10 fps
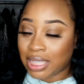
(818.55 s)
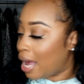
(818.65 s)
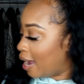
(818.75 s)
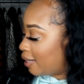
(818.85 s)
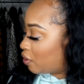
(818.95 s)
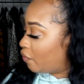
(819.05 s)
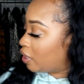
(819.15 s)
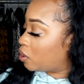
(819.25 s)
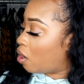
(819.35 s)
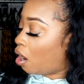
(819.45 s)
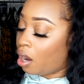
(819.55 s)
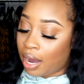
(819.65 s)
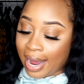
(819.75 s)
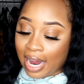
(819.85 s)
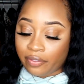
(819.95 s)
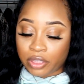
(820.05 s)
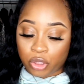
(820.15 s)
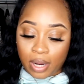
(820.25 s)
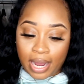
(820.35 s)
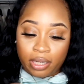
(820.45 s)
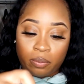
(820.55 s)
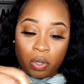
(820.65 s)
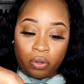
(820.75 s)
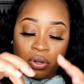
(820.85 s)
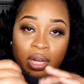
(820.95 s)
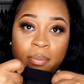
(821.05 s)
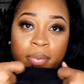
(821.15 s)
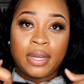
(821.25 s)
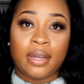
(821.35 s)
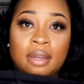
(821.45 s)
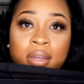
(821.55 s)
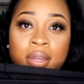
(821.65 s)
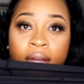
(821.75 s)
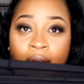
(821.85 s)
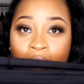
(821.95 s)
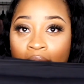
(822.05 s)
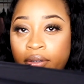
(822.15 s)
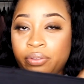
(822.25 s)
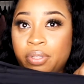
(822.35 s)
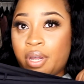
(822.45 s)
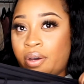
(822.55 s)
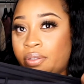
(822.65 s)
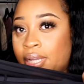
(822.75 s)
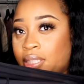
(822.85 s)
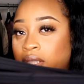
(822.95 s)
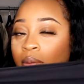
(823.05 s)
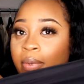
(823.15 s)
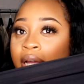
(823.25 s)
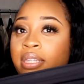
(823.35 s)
size fits all. I haven't tried them on, but I don't know. They seem like